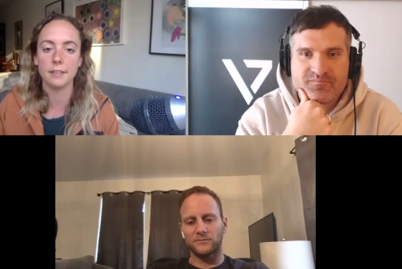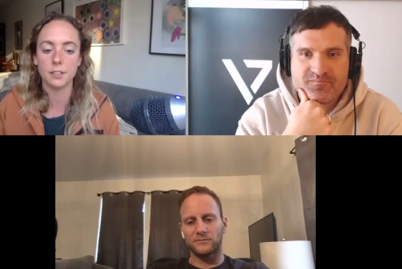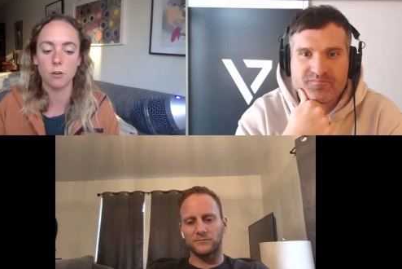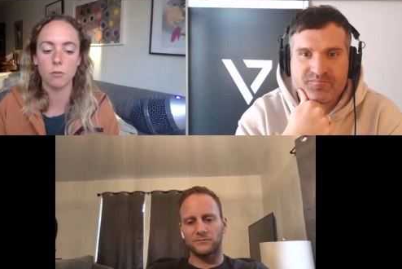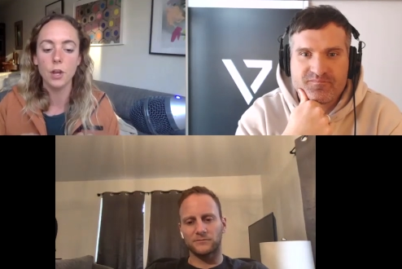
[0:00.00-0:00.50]

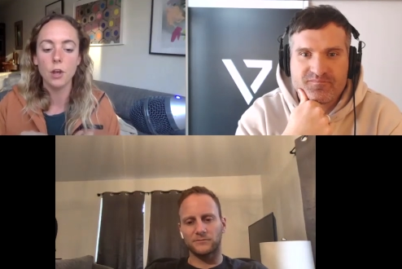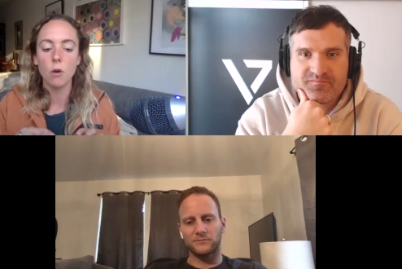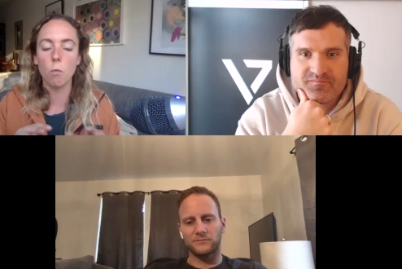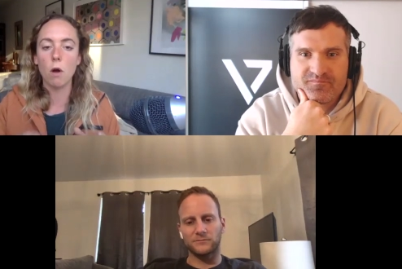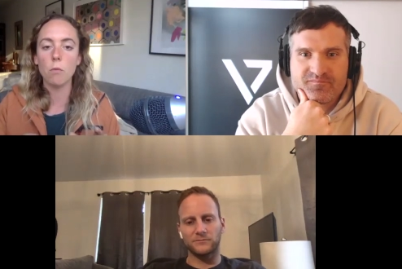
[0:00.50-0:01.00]
Speaker 1: So,
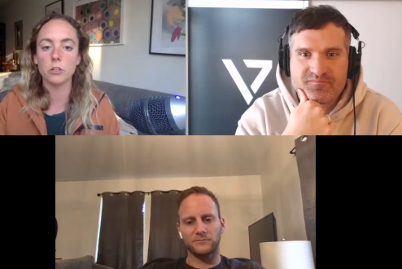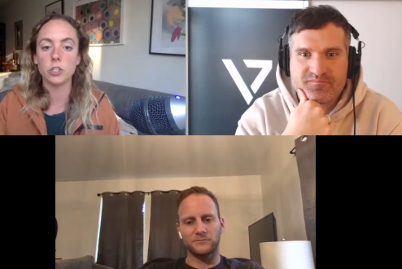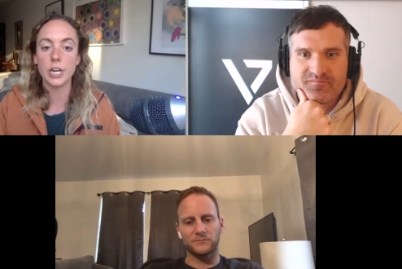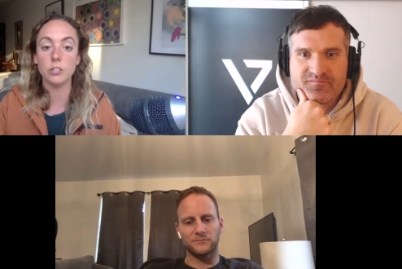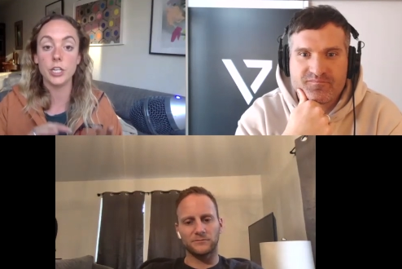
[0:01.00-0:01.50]
what we're
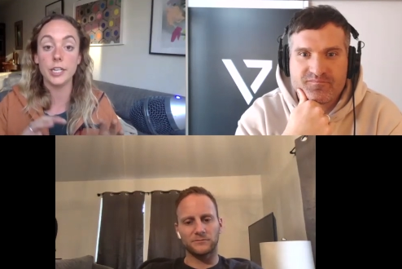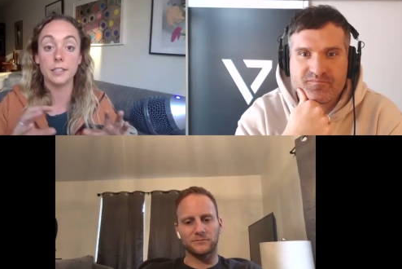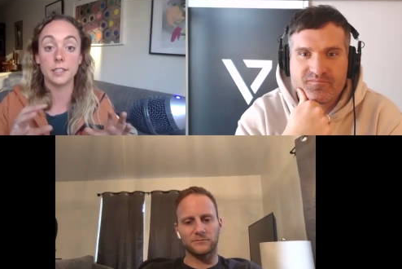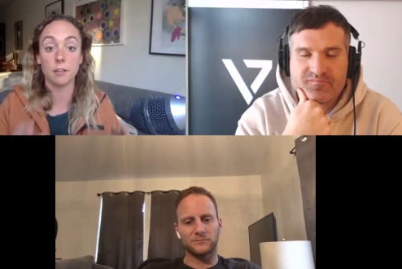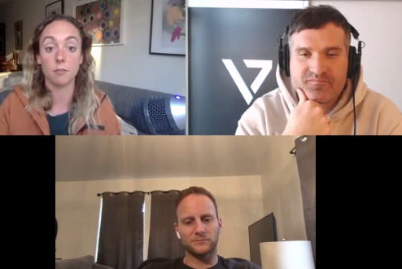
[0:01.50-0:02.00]
changing
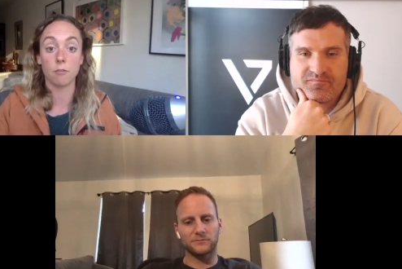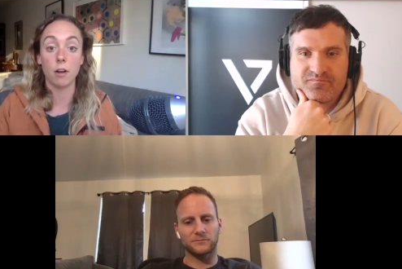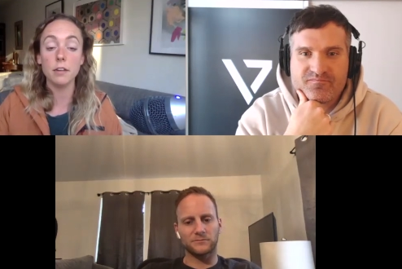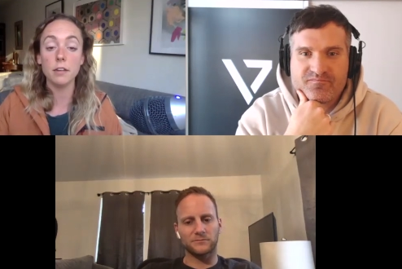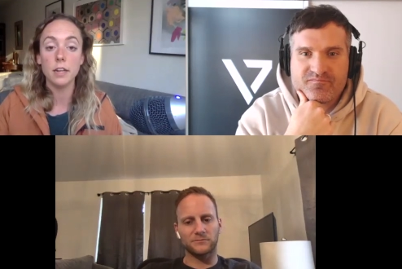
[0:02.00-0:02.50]
is the
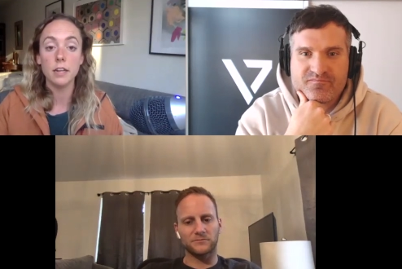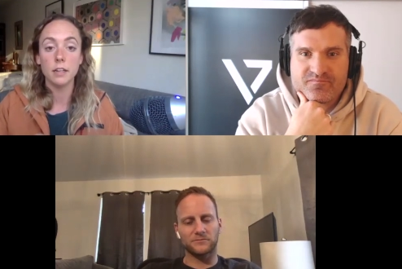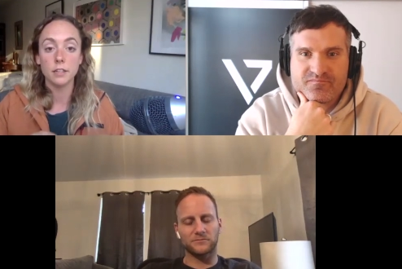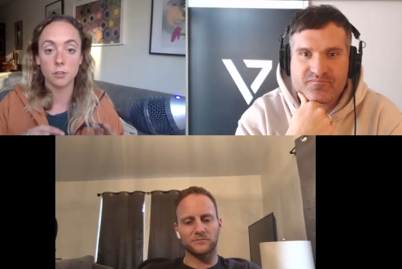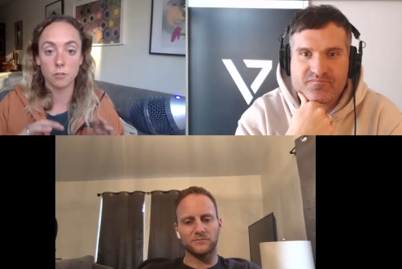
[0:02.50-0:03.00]
front
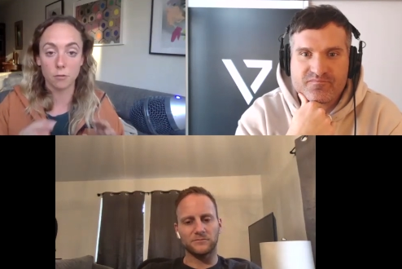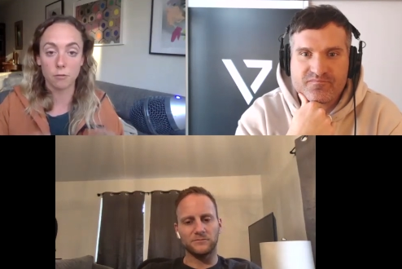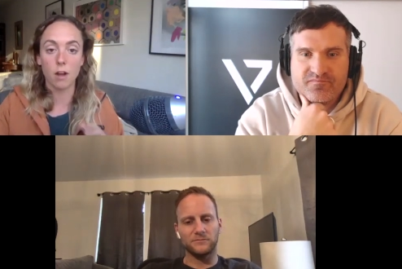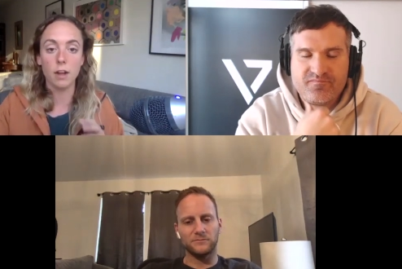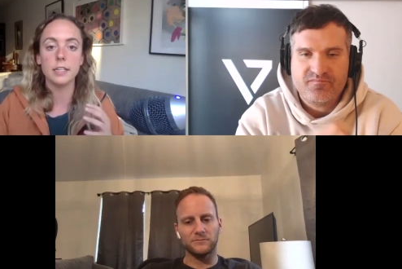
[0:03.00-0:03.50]
so the
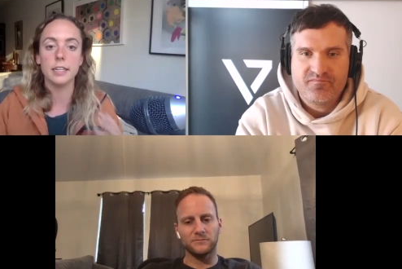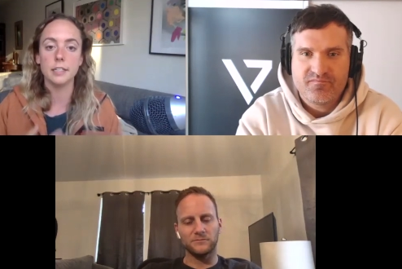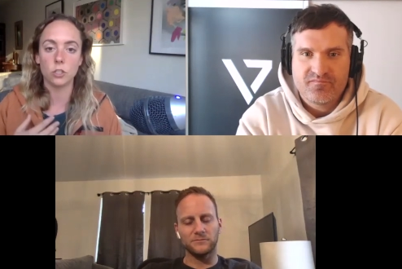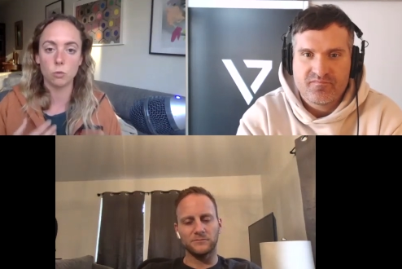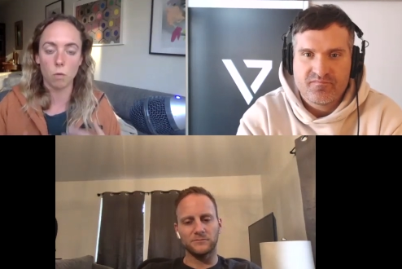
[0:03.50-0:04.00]
front
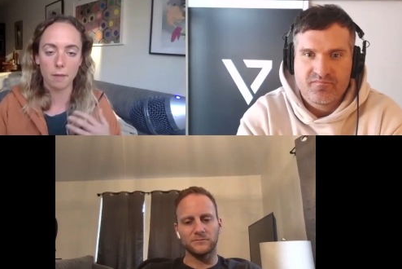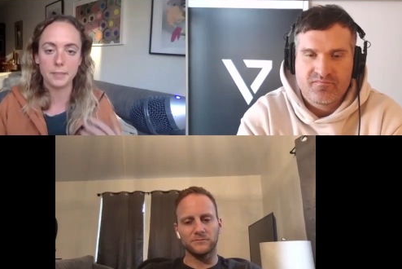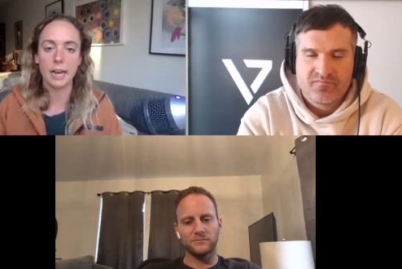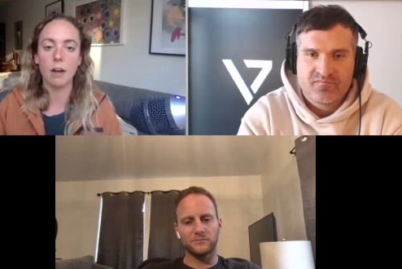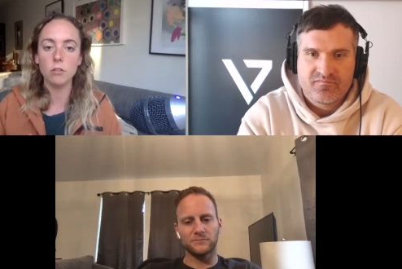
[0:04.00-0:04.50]
gets swapped
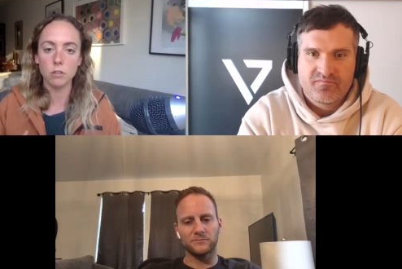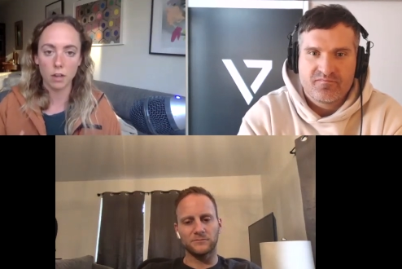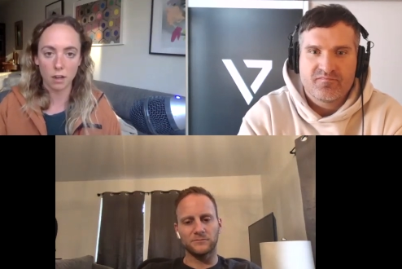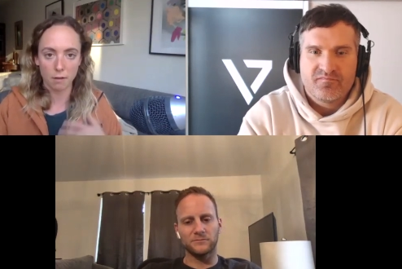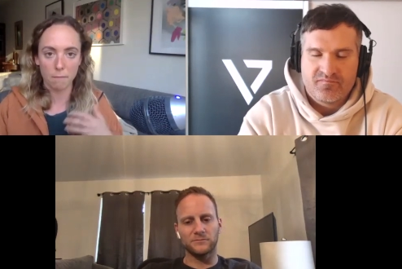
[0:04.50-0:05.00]
out
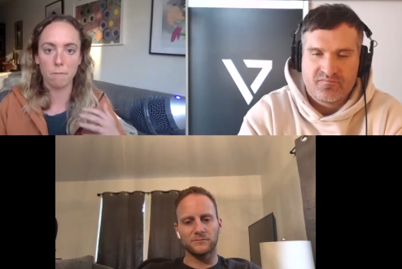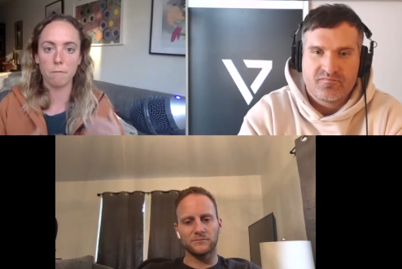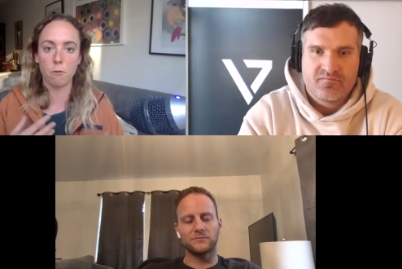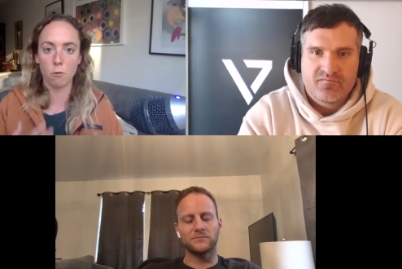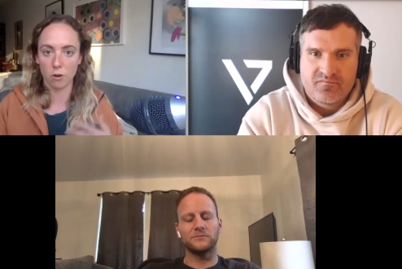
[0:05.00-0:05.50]
um,
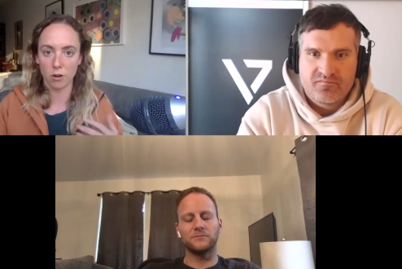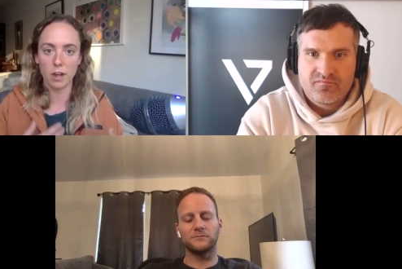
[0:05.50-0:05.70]
for mm.